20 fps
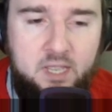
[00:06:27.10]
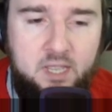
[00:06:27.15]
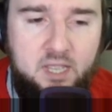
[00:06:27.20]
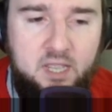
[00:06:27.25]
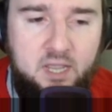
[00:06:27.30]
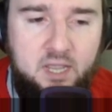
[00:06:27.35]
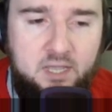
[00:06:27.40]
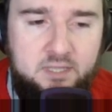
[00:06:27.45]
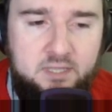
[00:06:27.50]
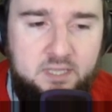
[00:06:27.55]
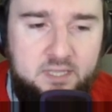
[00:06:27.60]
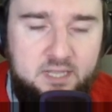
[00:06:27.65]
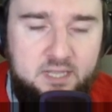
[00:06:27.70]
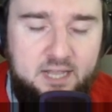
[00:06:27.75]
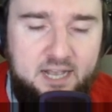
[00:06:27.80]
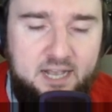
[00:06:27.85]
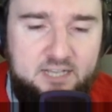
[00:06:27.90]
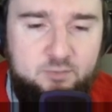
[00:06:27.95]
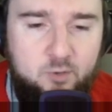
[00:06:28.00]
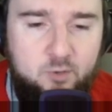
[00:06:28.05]
And then the
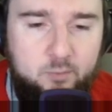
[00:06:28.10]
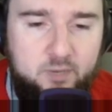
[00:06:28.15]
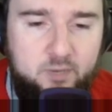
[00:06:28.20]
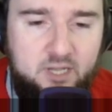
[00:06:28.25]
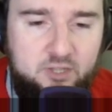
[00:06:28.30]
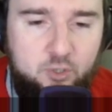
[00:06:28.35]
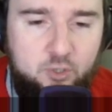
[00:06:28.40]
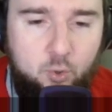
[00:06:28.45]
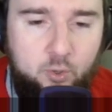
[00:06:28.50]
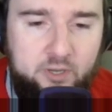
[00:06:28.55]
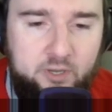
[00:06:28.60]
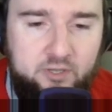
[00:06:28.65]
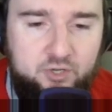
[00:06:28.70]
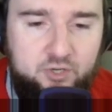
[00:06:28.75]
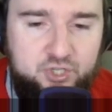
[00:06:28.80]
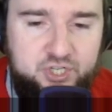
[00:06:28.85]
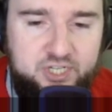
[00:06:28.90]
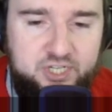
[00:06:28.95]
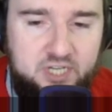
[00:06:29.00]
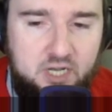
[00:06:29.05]
last one, we got the
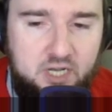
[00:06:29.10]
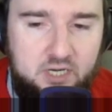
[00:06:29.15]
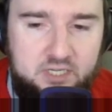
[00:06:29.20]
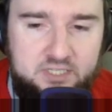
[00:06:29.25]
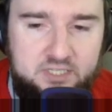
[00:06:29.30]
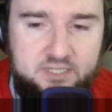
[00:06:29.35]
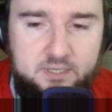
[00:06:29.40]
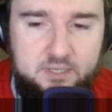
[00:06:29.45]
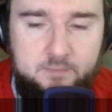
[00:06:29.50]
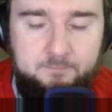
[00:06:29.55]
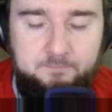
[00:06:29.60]
Oilers and Ducks,